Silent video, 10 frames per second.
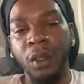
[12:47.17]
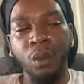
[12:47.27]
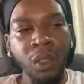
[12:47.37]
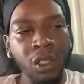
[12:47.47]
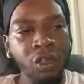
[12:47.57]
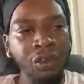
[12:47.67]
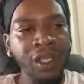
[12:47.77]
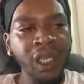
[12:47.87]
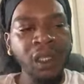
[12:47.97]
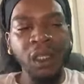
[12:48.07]
We'll
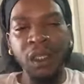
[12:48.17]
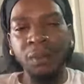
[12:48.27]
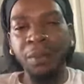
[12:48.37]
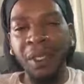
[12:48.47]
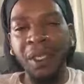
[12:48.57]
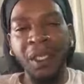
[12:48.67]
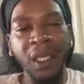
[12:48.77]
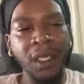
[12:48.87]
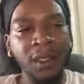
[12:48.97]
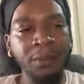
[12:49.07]
create these
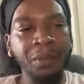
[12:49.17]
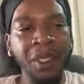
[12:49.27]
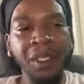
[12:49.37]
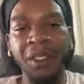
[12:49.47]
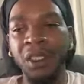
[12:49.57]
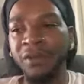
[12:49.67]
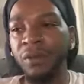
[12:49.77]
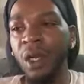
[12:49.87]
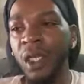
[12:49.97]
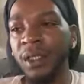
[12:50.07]
barricades and barriers
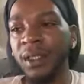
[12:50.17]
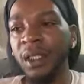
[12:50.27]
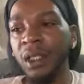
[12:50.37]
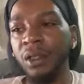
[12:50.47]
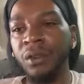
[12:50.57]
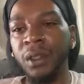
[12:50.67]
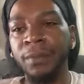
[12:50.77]
for ourselves